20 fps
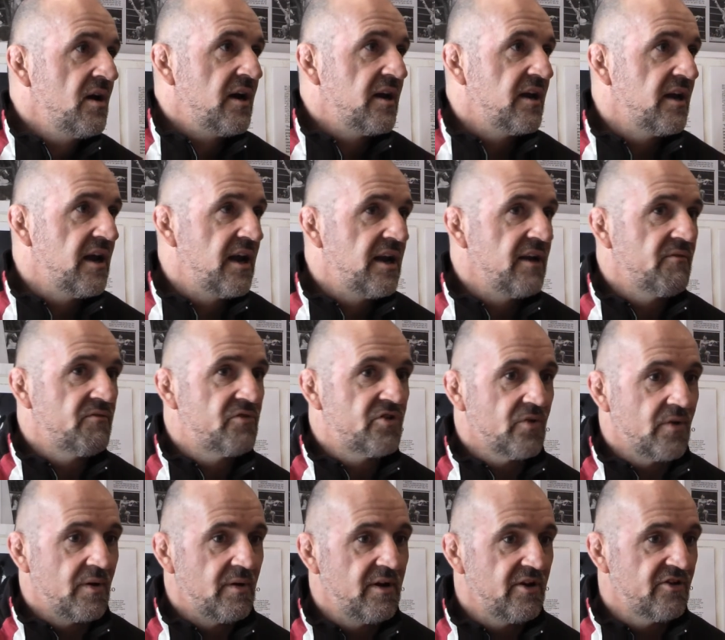And, it, and it
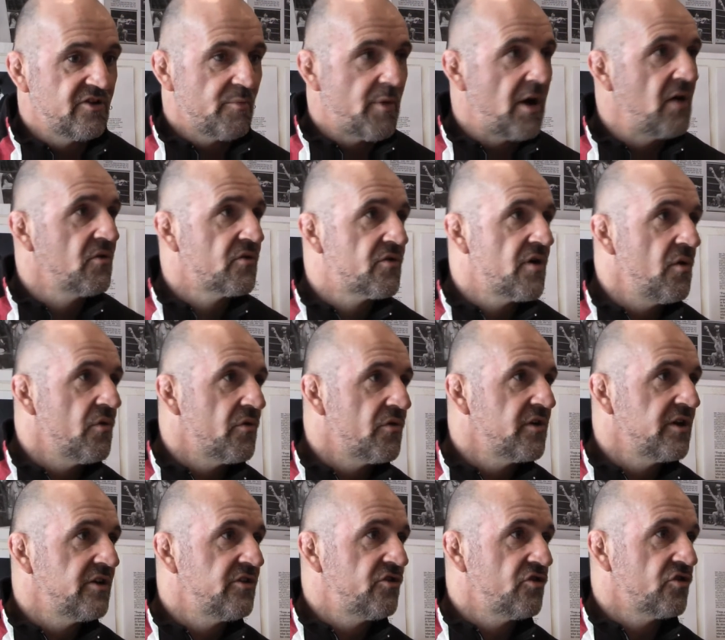too, it's about
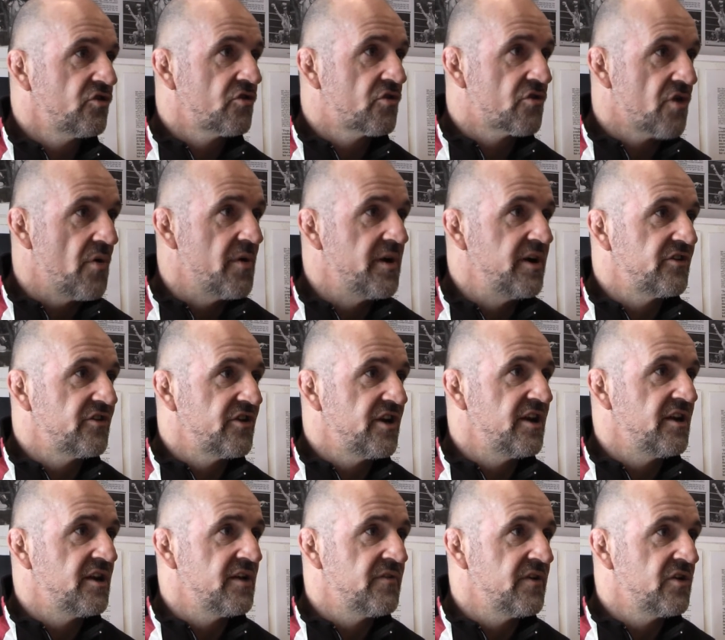growth. He's just growing as an
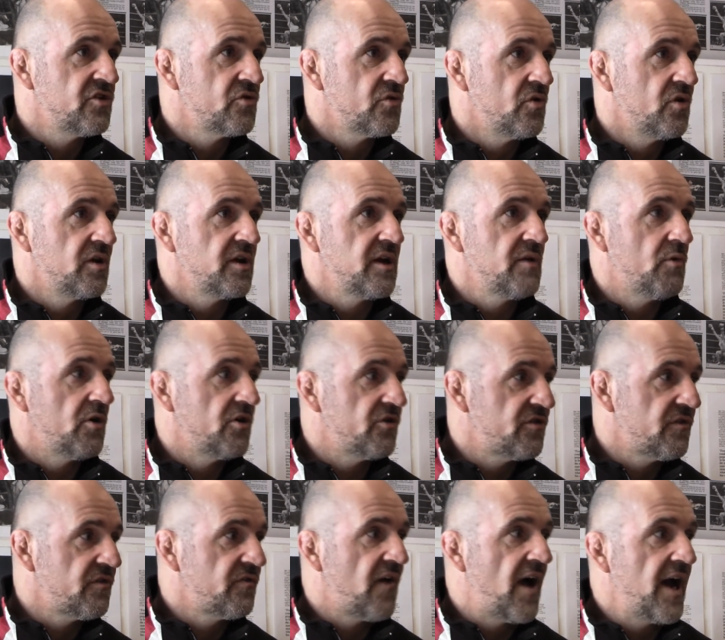individual. He
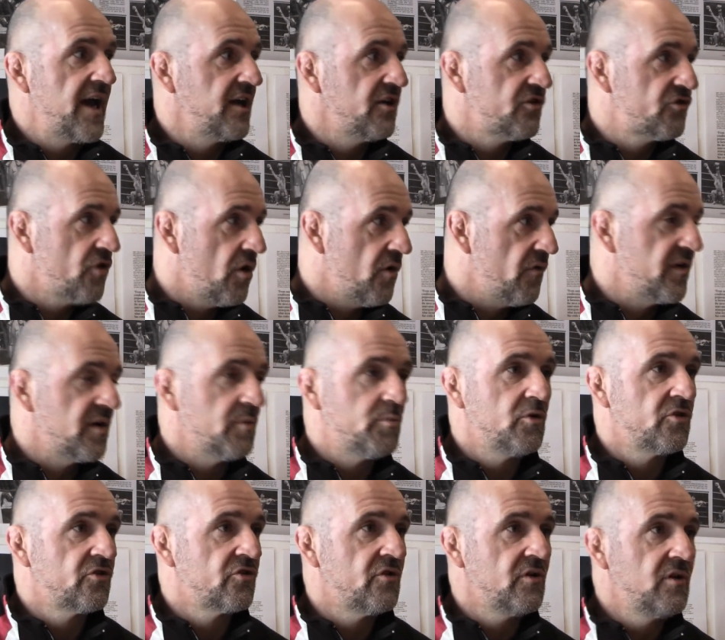wants to fight. He's solving a
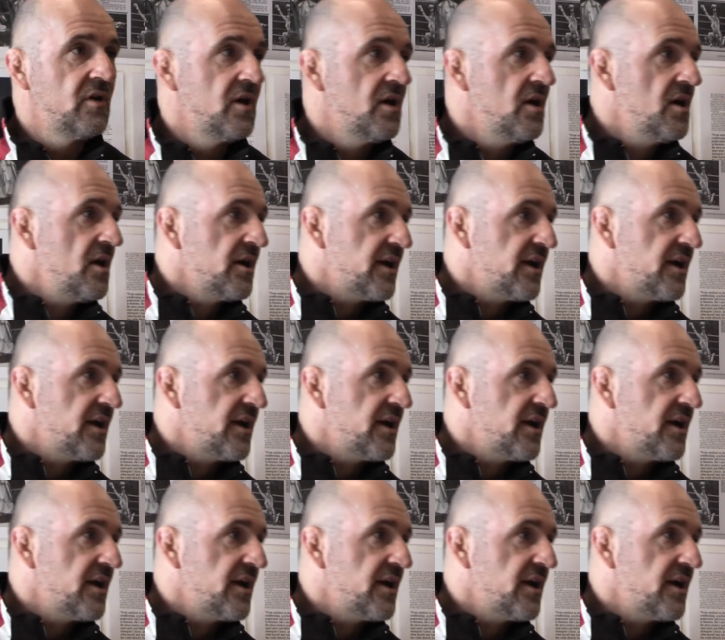puzzle.